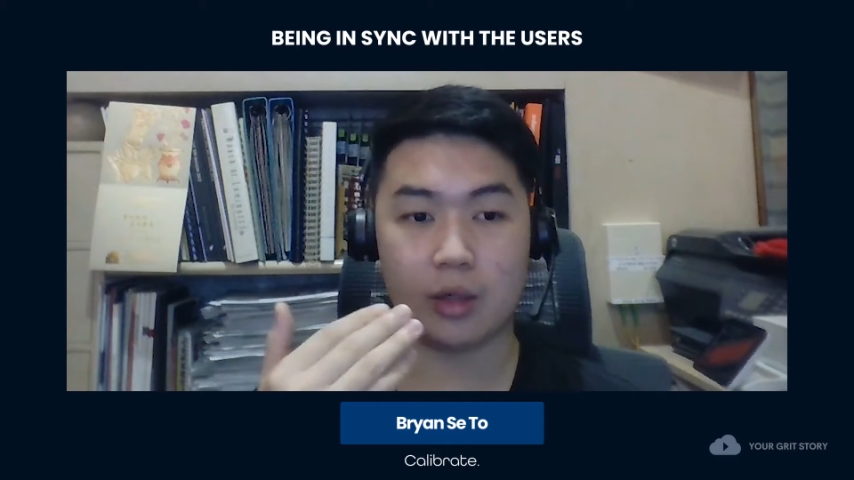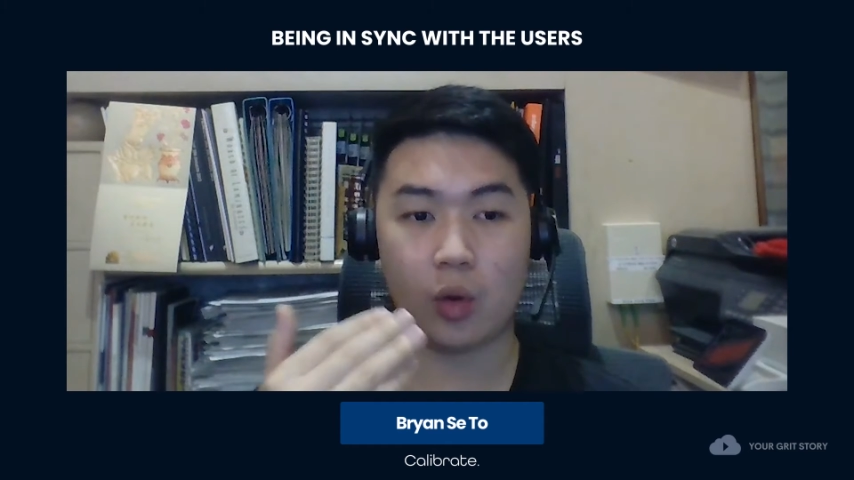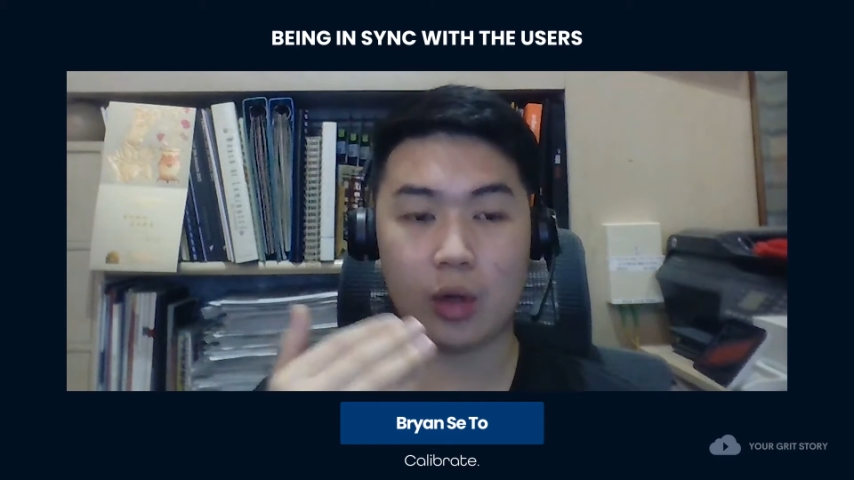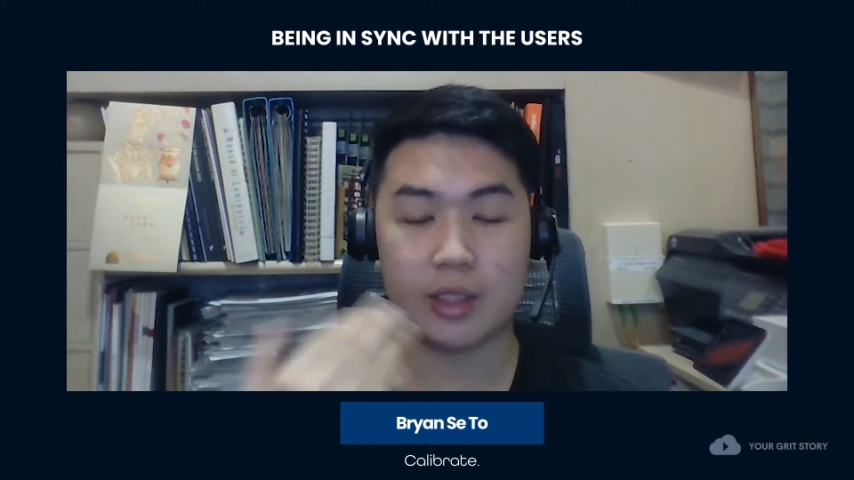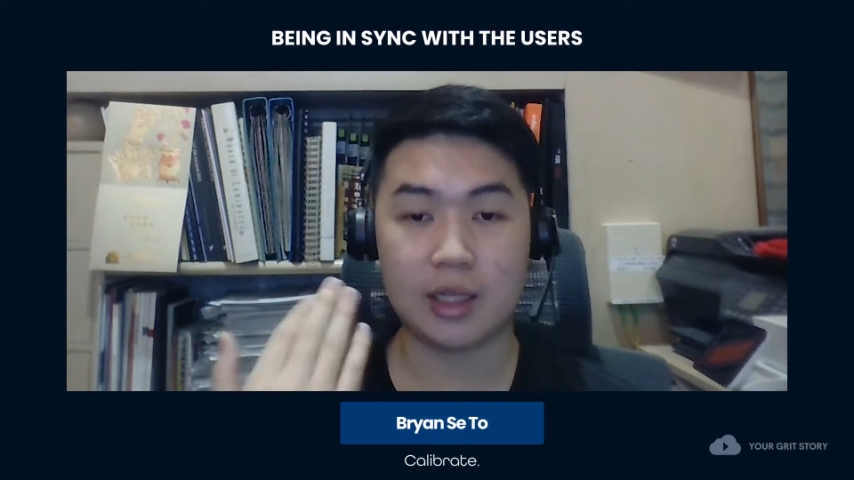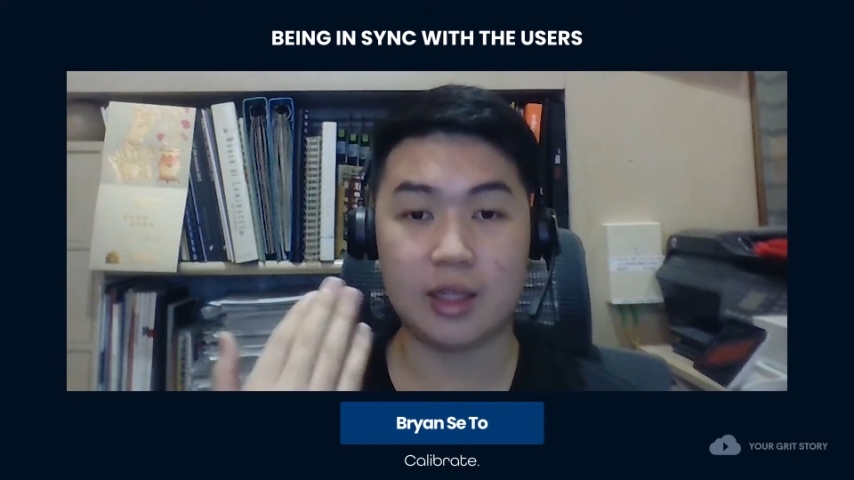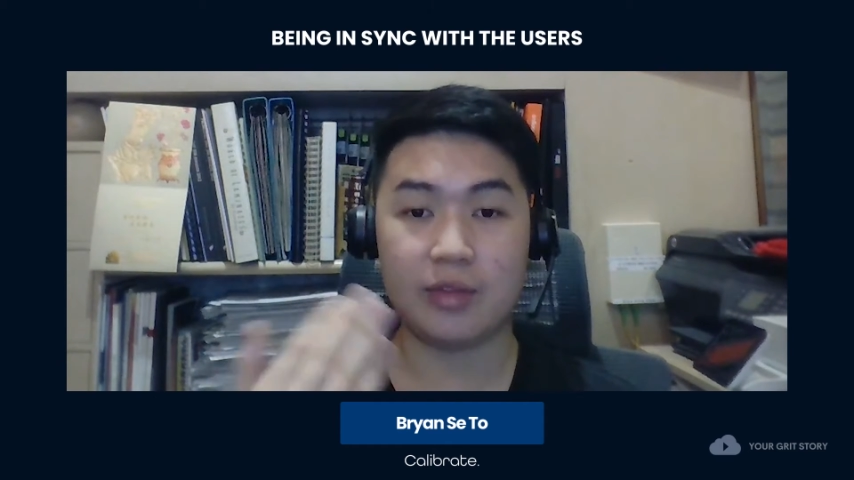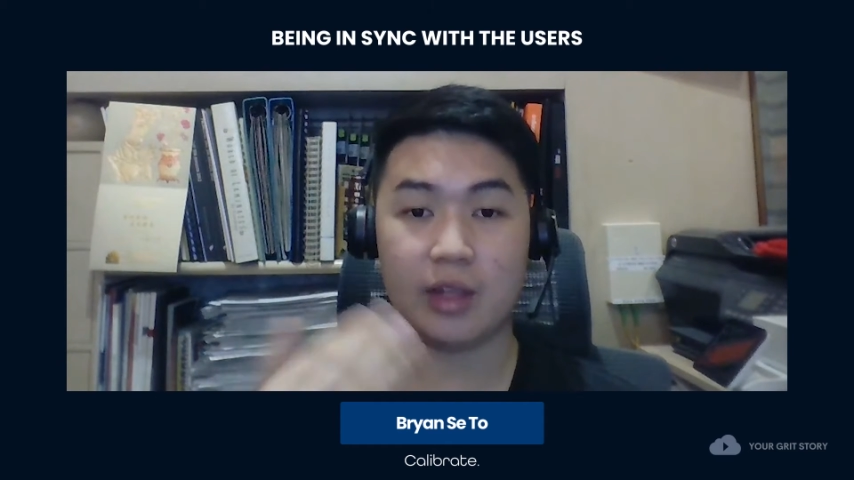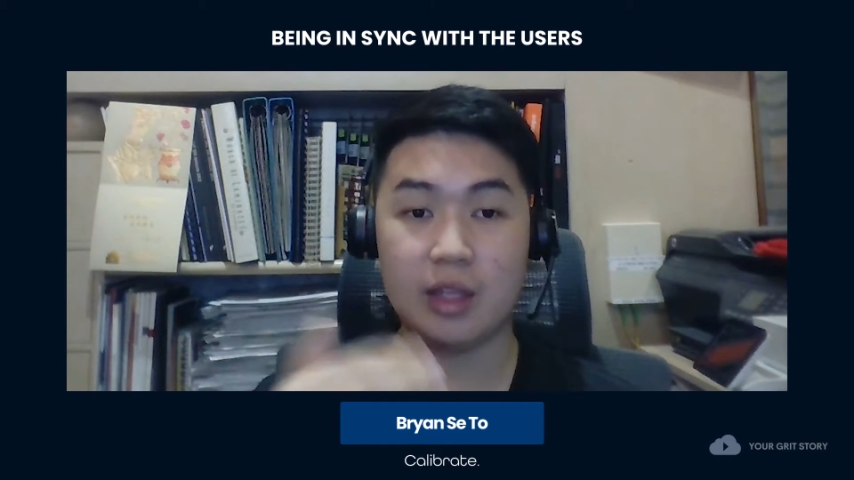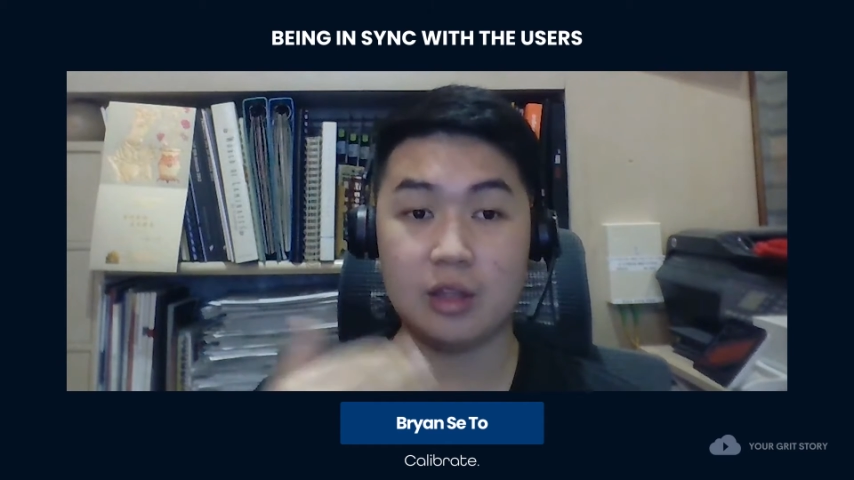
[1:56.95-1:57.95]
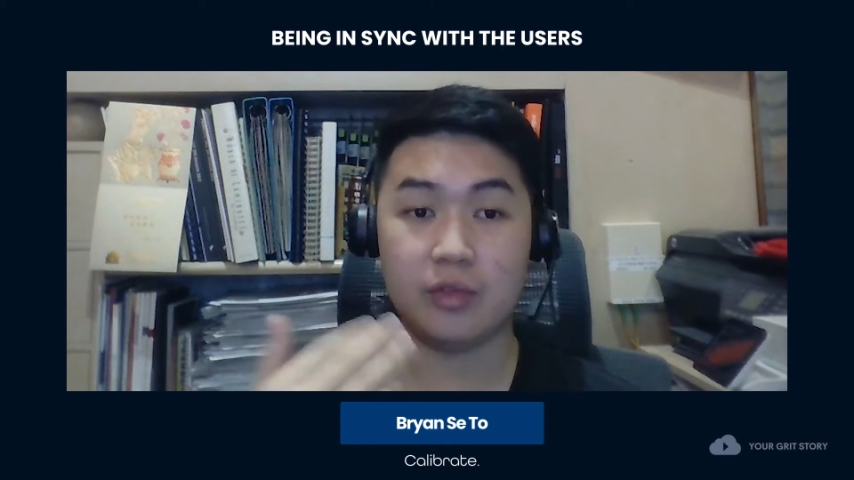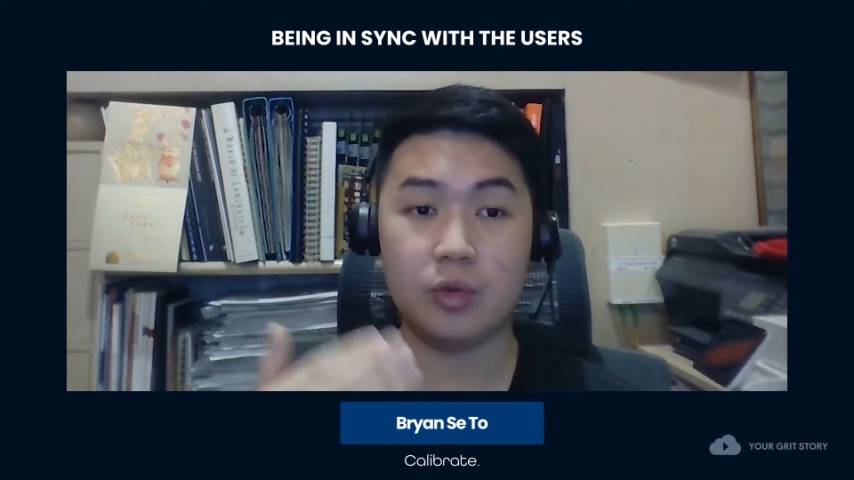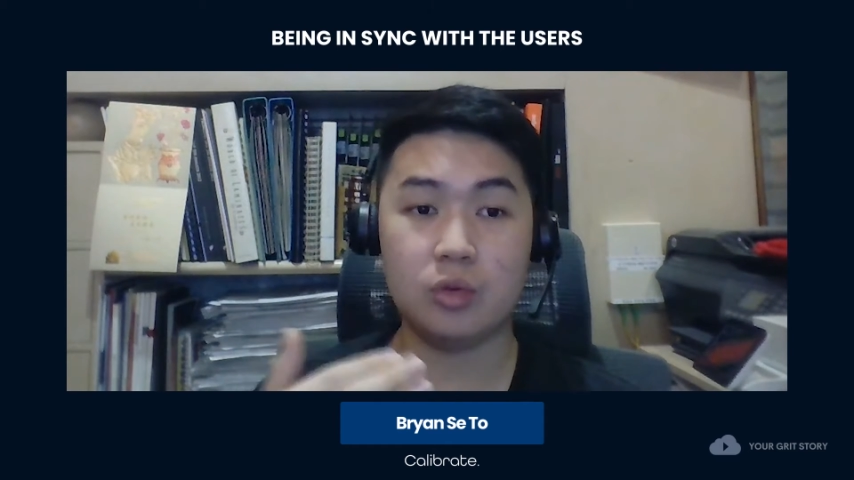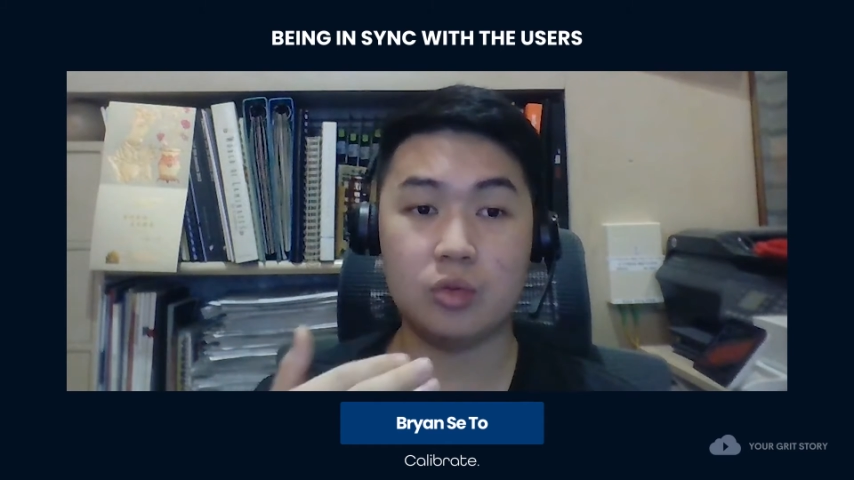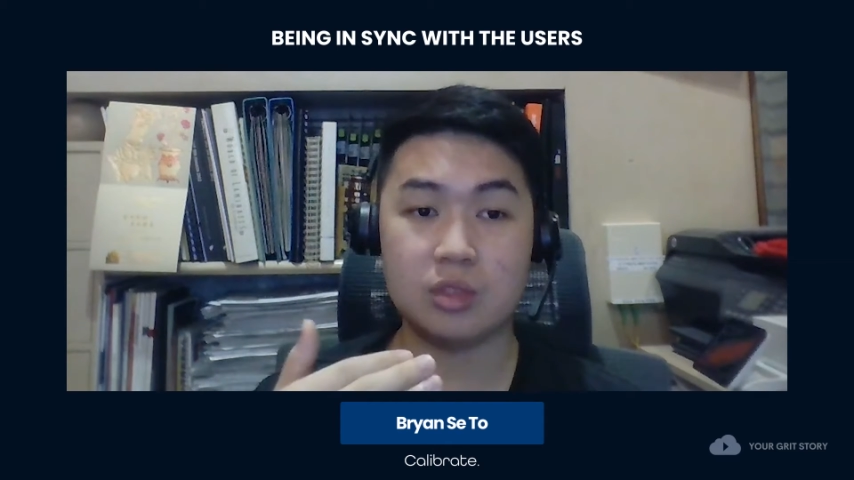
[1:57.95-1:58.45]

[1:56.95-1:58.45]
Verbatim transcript: qualitative interview to